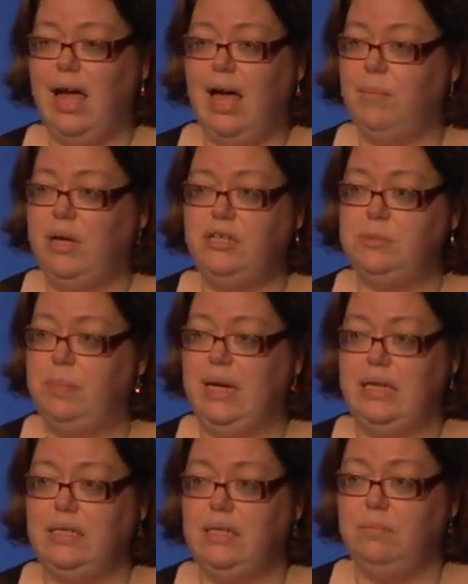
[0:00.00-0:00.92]
am I just
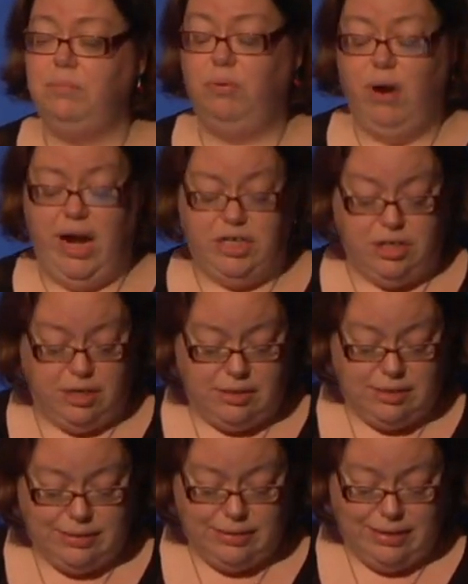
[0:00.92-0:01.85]
being
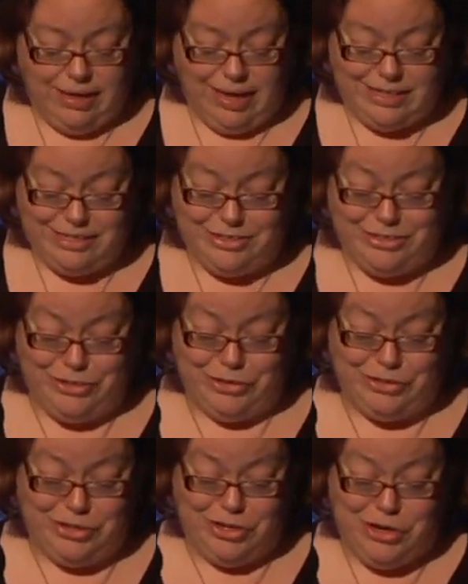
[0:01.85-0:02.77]
precious? Is this
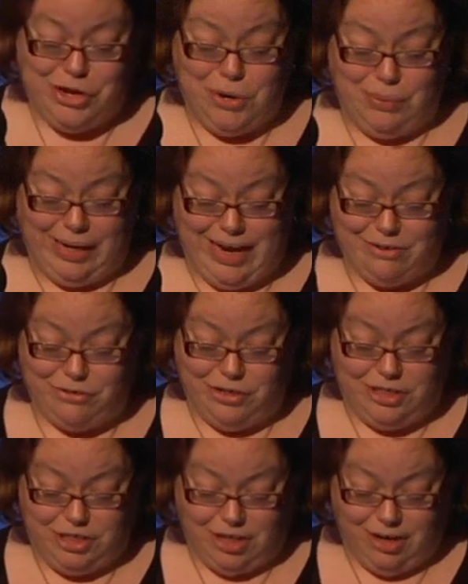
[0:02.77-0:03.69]
just the new
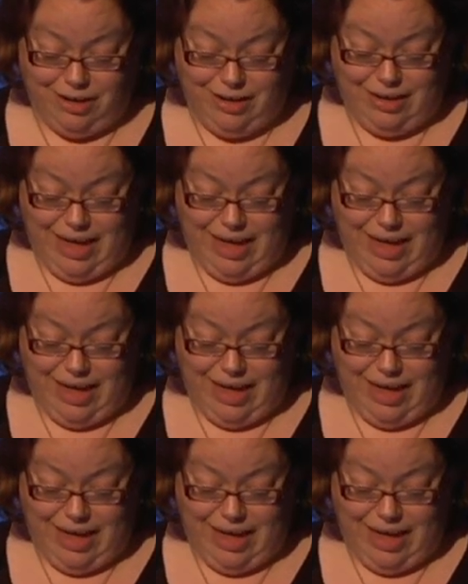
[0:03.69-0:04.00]
literature?